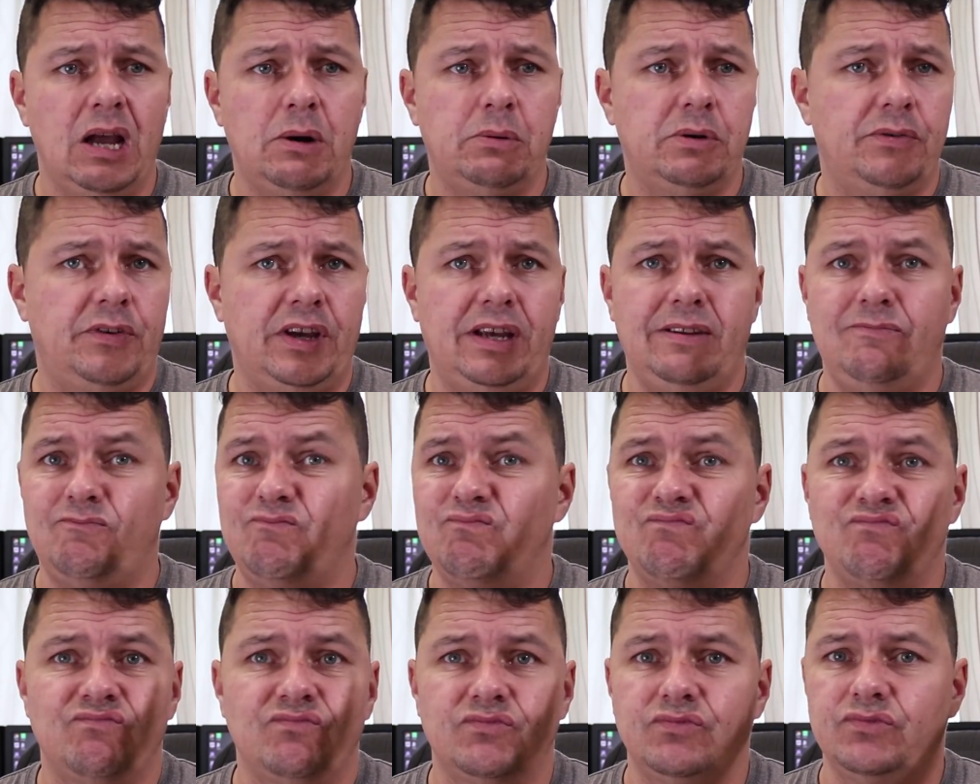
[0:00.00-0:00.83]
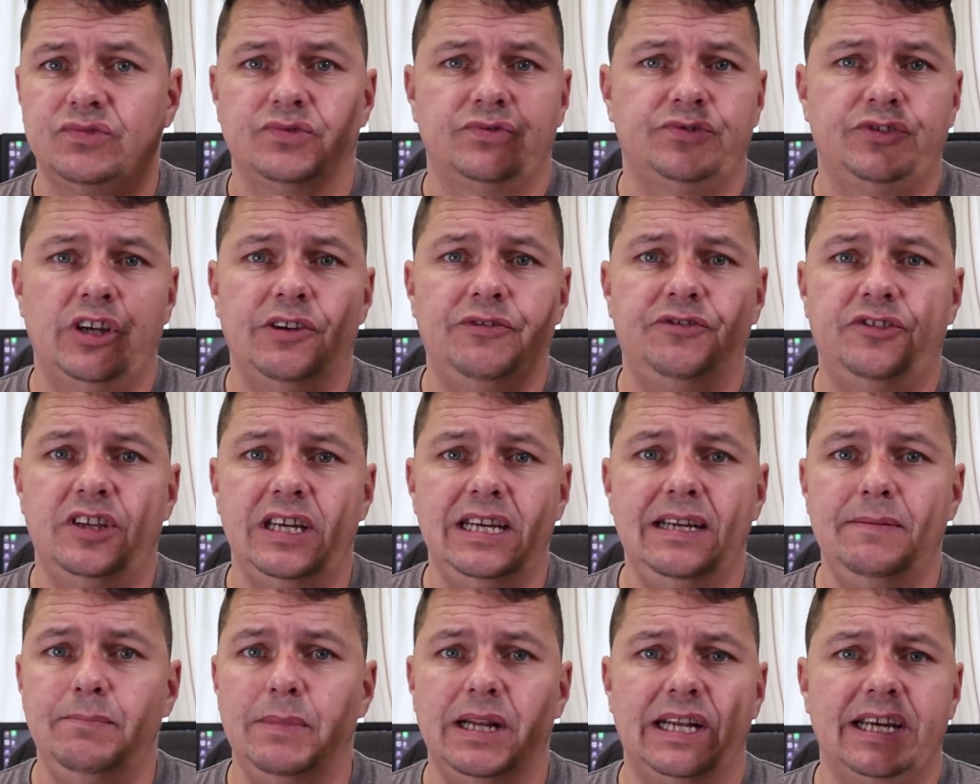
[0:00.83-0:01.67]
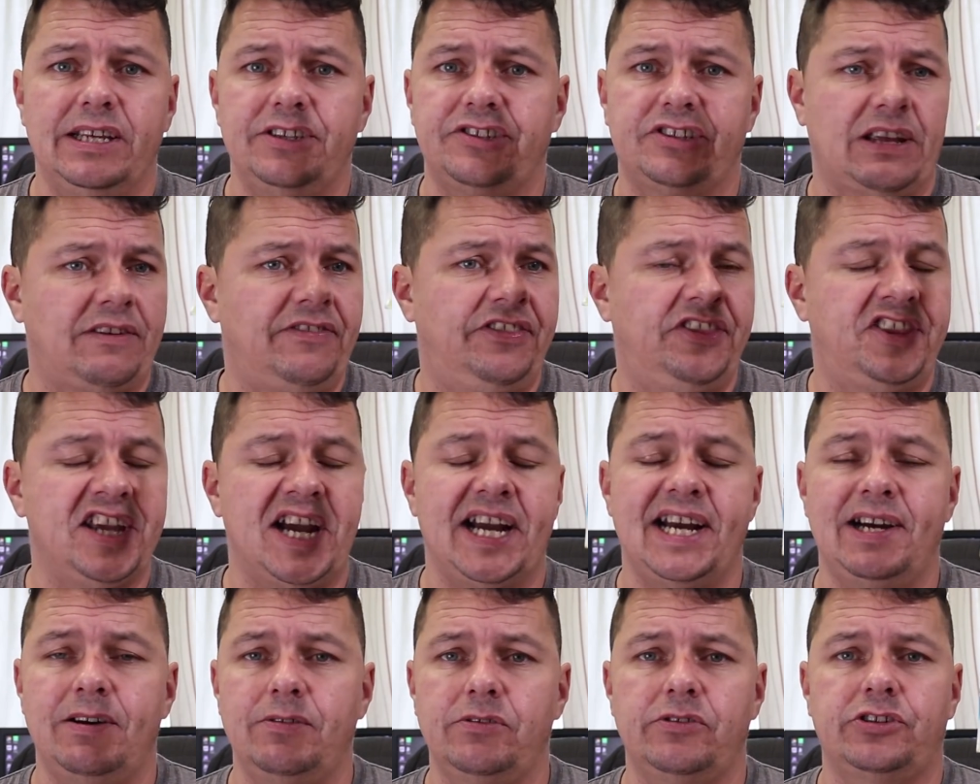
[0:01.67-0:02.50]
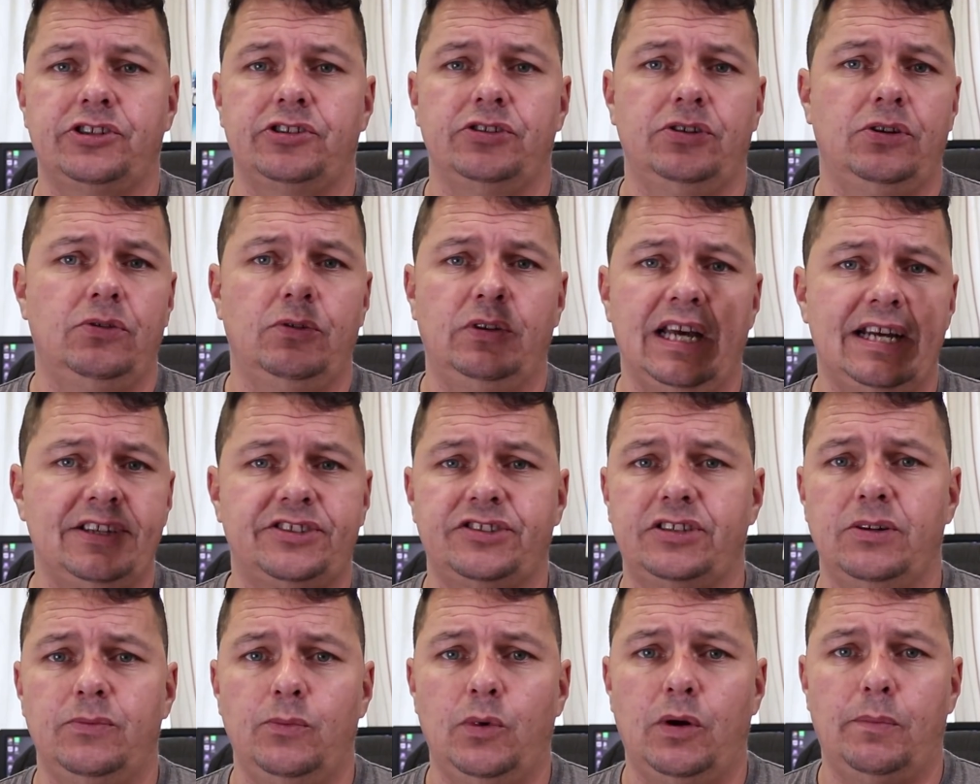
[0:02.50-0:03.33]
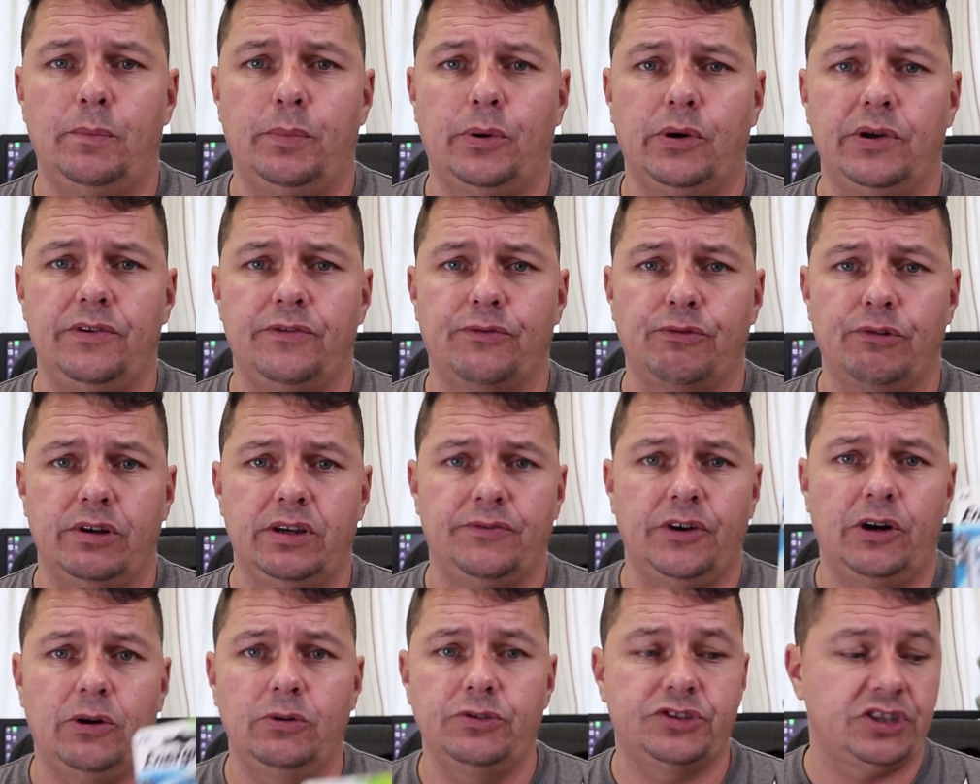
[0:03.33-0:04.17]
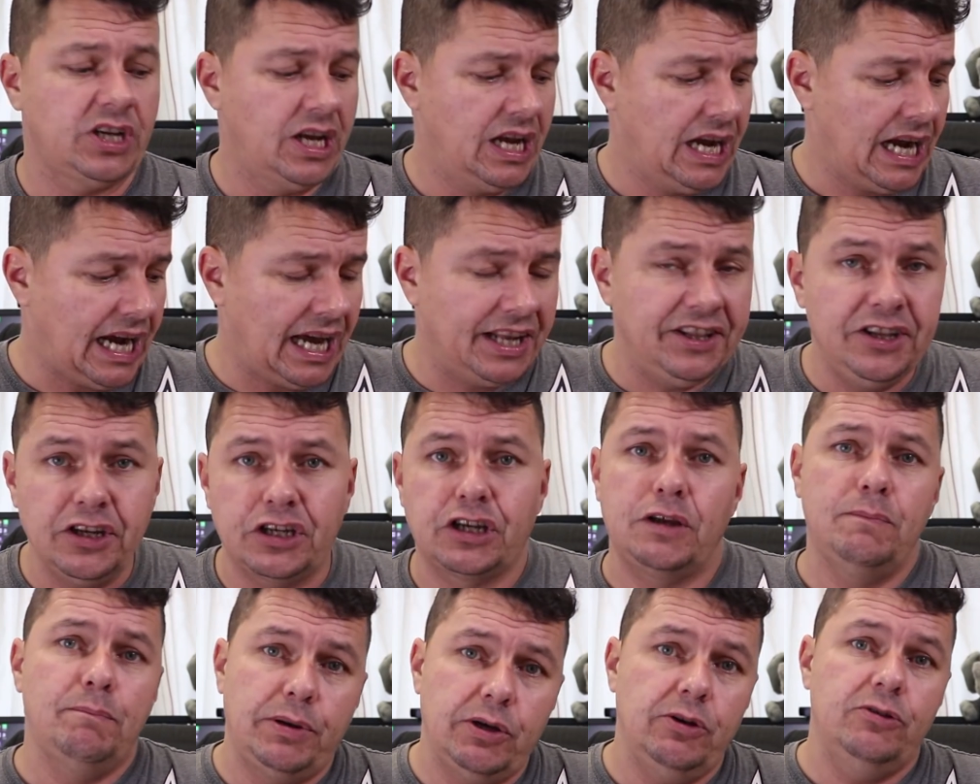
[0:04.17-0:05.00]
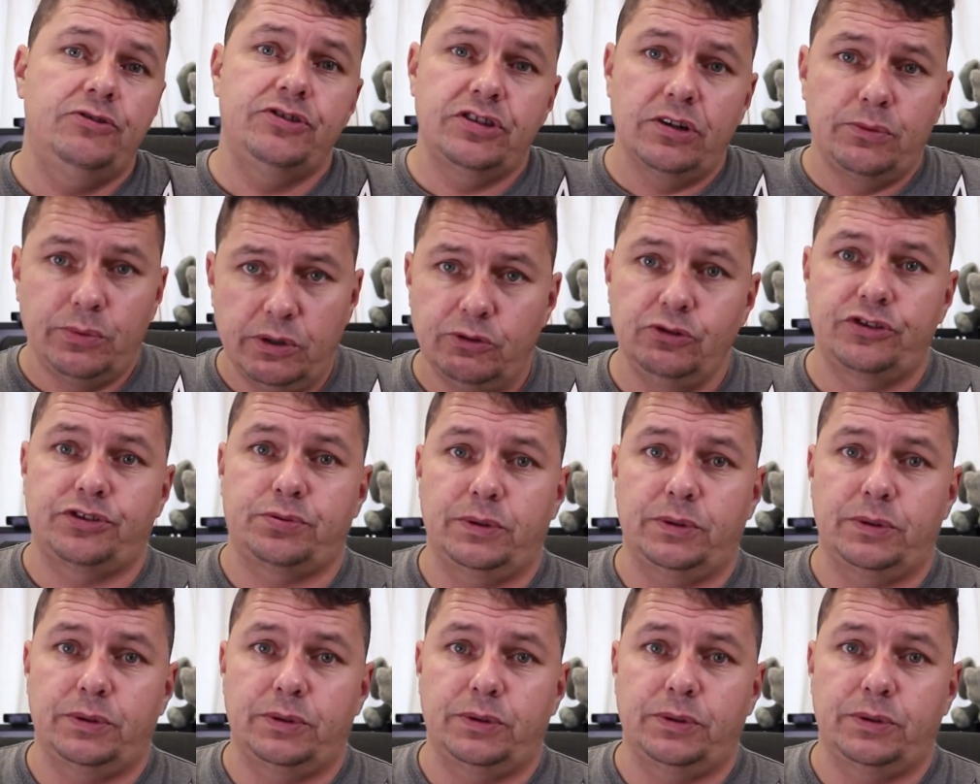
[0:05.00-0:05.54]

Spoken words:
Within 15 minutes, they're down to less than 1.3 volts, and the computer will